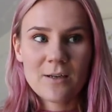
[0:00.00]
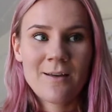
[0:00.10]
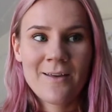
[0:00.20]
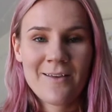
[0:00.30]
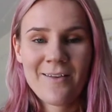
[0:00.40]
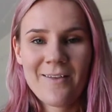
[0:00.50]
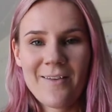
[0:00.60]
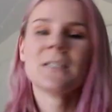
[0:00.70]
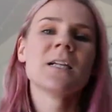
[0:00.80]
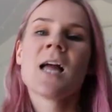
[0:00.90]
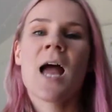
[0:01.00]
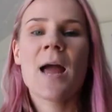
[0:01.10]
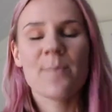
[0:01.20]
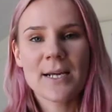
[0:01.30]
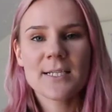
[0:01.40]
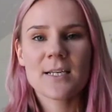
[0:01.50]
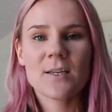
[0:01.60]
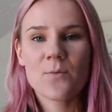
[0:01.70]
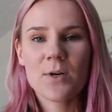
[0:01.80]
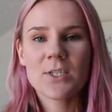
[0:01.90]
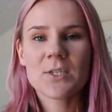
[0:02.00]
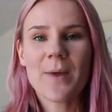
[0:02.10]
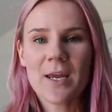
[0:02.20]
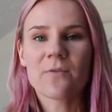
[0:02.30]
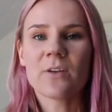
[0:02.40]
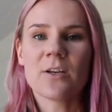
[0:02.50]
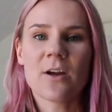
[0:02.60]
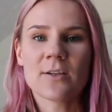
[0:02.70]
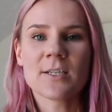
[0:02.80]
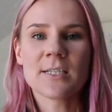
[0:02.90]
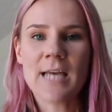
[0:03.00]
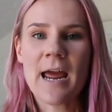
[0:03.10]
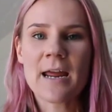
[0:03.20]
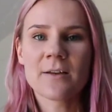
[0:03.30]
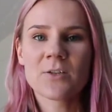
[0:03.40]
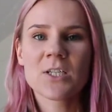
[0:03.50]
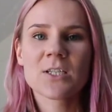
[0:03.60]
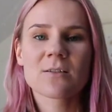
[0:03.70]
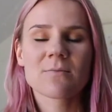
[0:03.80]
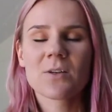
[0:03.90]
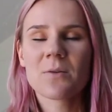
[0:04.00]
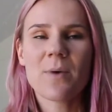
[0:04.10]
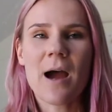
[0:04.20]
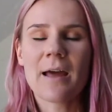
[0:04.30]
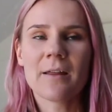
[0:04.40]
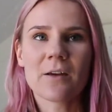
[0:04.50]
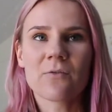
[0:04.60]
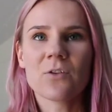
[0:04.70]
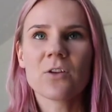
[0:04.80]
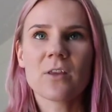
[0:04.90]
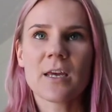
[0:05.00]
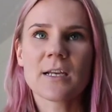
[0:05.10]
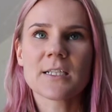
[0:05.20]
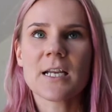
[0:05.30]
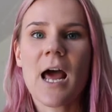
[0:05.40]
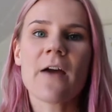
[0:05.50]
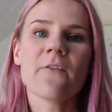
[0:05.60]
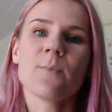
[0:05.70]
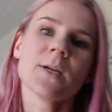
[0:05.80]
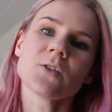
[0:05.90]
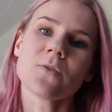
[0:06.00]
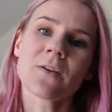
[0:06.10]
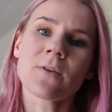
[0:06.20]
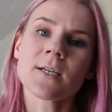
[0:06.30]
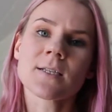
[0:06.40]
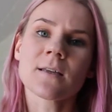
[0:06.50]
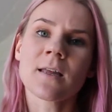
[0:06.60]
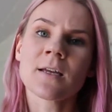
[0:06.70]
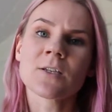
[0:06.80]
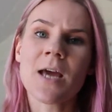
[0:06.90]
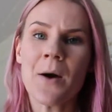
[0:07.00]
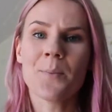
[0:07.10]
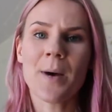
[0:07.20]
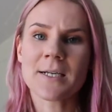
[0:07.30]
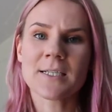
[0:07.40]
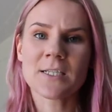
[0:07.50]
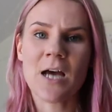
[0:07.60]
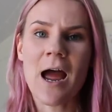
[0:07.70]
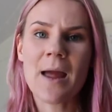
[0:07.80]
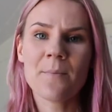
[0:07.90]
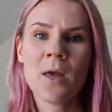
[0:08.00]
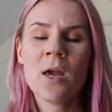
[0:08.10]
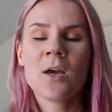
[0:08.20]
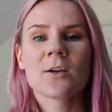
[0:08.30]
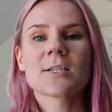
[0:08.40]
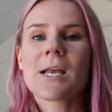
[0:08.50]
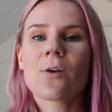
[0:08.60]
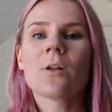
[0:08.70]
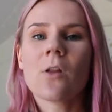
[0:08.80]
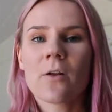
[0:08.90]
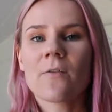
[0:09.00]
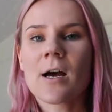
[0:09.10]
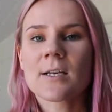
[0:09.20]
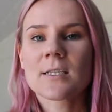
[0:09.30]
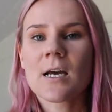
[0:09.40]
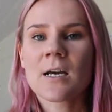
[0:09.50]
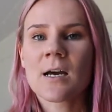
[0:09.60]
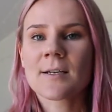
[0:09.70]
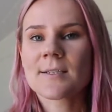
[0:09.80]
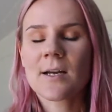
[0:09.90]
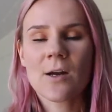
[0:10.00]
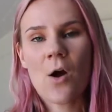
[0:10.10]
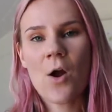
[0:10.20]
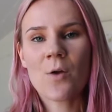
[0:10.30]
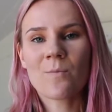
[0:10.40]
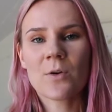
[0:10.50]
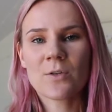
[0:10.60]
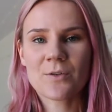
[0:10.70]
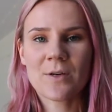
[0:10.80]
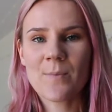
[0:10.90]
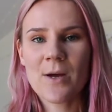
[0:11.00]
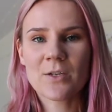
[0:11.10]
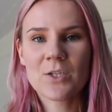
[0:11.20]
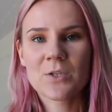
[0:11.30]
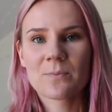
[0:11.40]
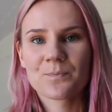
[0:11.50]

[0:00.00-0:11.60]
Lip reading: I basically wanted to make a video today just compiling a few things that I've been doing recently to help pass the time, because I know a lot of us are stuck at home not doing much.